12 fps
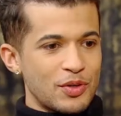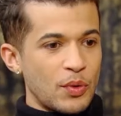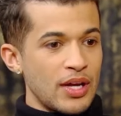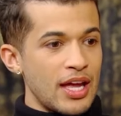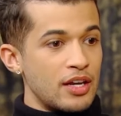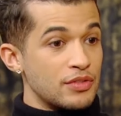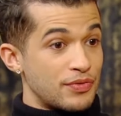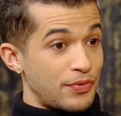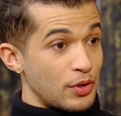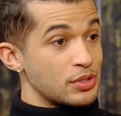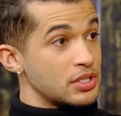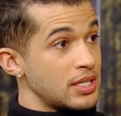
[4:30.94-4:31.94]
creative's
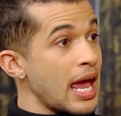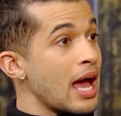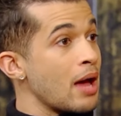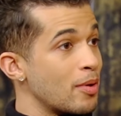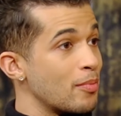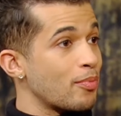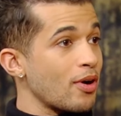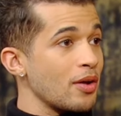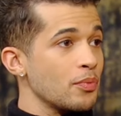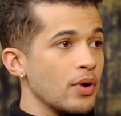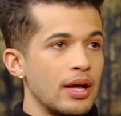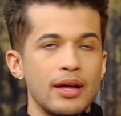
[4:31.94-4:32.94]
first stab at
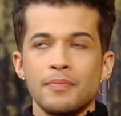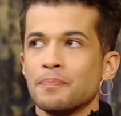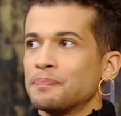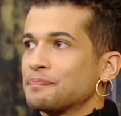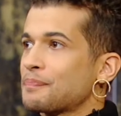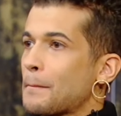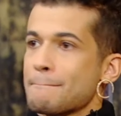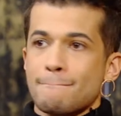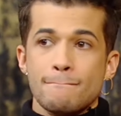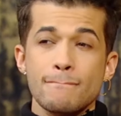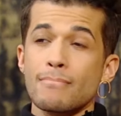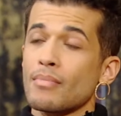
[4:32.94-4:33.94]
Broadway,
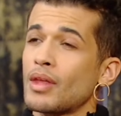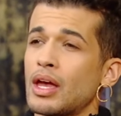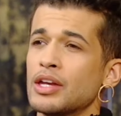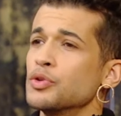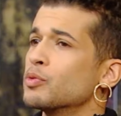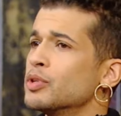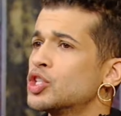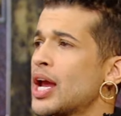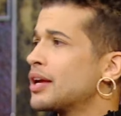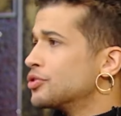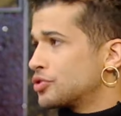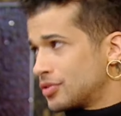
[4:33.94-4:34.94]
and you can be
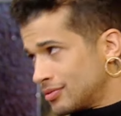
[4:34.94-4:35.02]
changed.